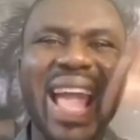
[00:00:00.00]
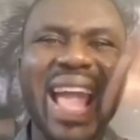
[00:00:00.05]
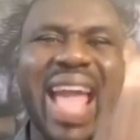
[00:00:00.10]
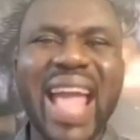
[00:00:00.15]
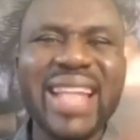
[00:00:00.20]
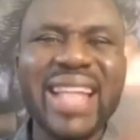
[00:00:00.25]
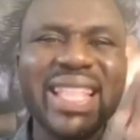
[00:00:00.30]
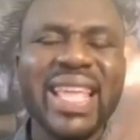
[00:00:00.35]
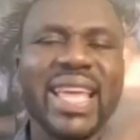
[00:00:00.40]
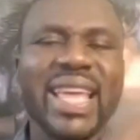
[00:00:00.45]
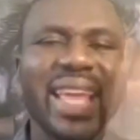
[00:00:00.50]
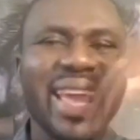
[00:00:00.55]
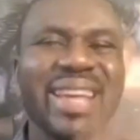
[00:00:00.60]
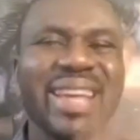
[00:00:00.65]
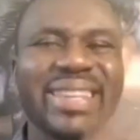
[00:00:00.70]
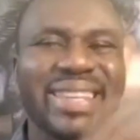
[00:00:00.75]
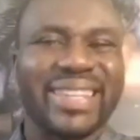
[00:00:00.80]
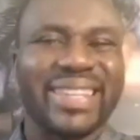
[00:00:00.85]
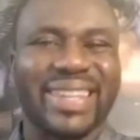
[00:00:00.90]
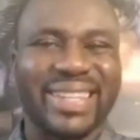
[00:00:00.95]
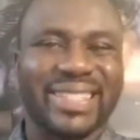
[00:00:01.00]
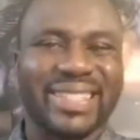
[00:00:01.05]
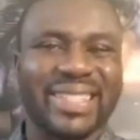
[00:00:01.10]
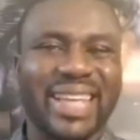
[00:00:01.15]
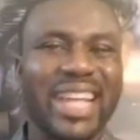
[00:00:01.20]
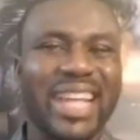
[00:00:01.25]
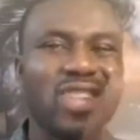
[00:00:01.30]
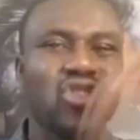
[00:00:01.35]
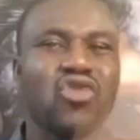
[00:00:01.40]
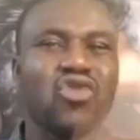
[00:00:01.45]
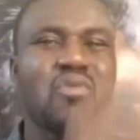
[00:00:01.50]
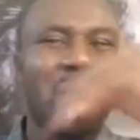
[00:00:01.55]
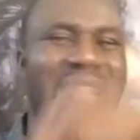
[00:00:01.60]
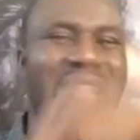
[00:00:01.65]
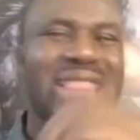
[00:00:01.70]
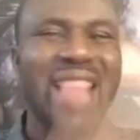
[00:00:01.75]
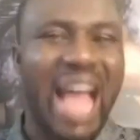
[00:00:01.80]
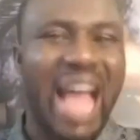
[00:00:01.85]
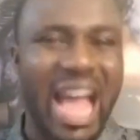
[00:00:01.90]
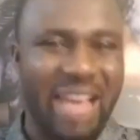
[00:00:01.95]
any interest in
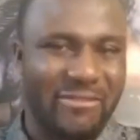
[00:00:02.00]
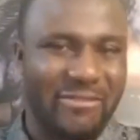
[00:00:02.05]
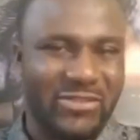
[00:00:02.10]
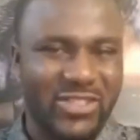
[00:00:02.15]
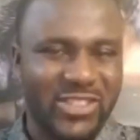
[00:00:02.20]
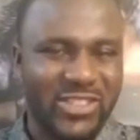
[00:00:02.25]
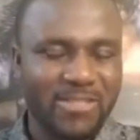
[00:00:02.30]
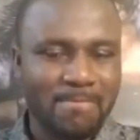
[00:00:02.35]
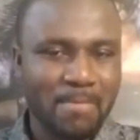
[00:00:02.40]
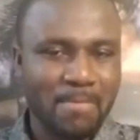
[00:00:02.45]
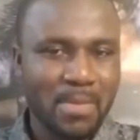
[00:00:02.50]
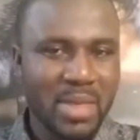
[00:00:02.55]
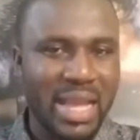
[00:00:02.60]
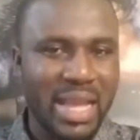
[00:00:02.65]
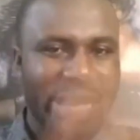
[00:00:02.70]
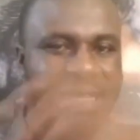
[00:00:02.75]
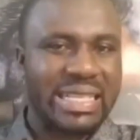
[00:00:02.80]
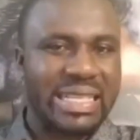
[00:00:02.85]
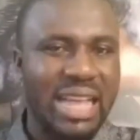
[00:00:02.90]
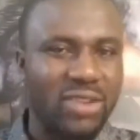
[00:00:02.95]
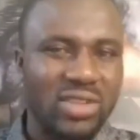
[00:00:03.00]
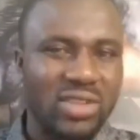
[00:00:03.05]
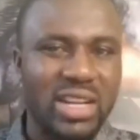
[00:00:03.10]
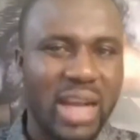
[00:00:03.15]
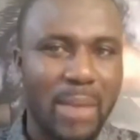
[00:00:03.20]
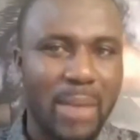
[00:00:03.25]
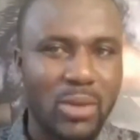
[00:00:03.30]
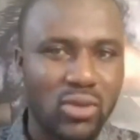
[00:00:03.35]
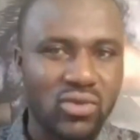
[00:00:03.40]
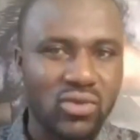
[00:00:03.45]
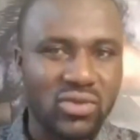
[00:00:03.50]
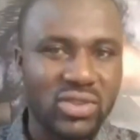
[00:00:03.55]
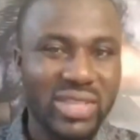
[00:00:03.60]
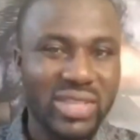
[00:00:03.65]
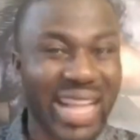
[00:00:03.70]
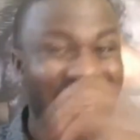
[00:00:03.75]
human lives in Southern Cameroons.